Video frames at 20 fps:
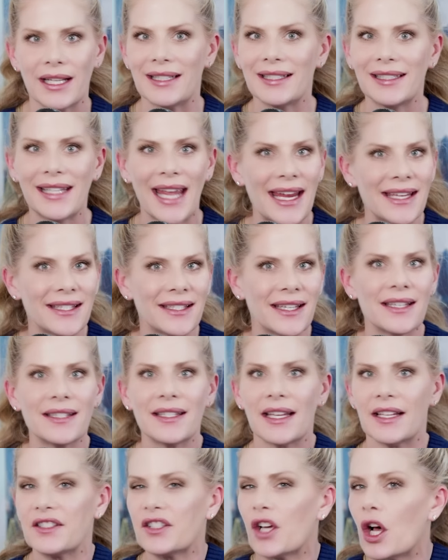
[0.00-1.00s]
its
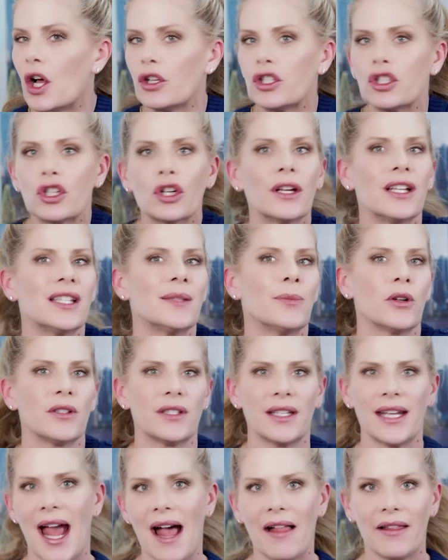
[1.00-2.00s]
cases, its culture, its
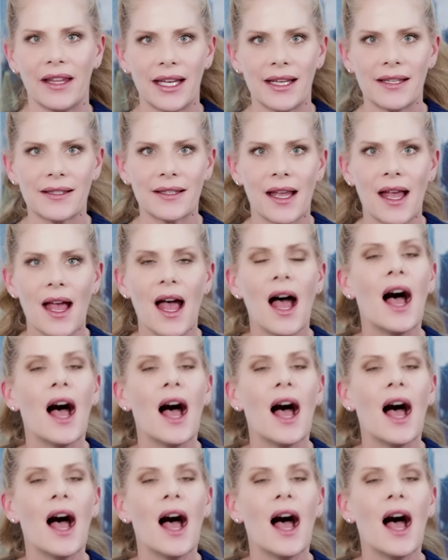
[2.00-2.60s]
personalities.